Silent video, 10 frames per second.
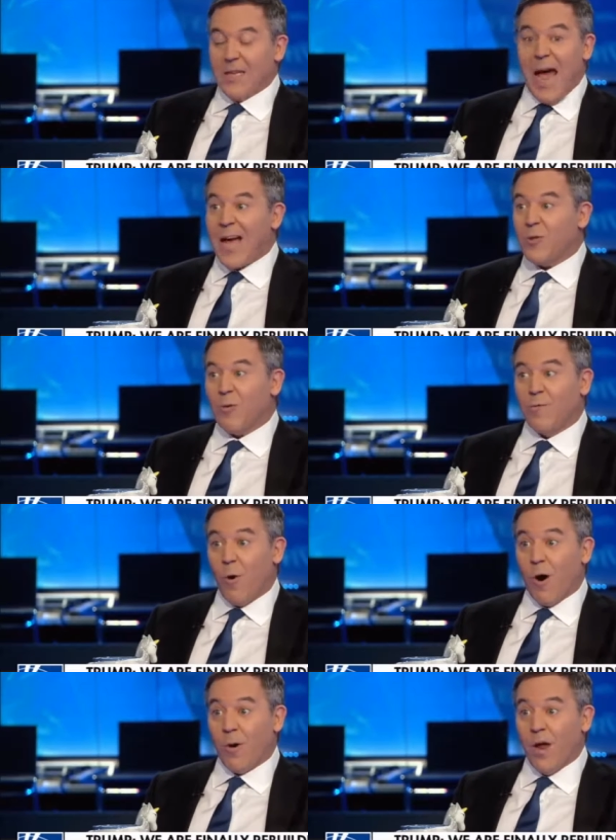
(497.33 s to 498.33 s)
Tax
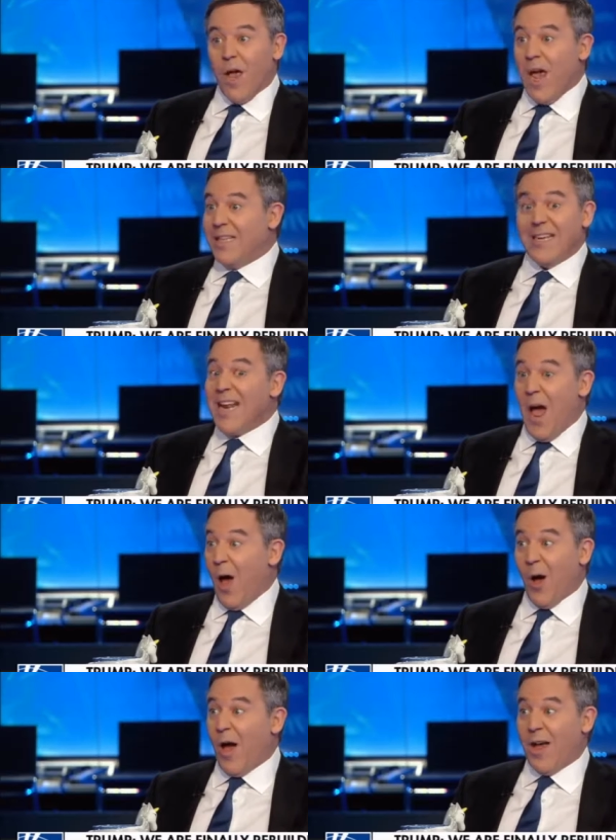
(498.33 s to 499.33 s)
reform. It didn't
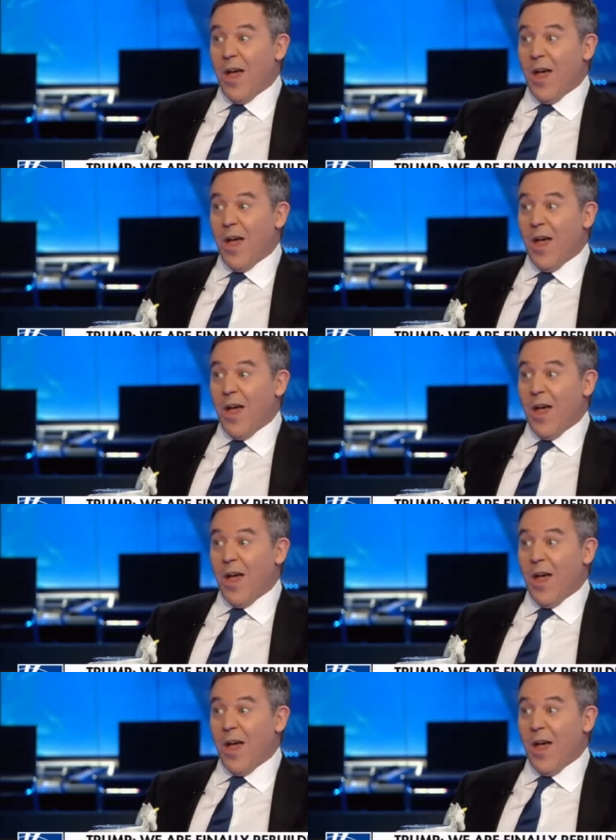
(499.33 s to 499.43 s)
help.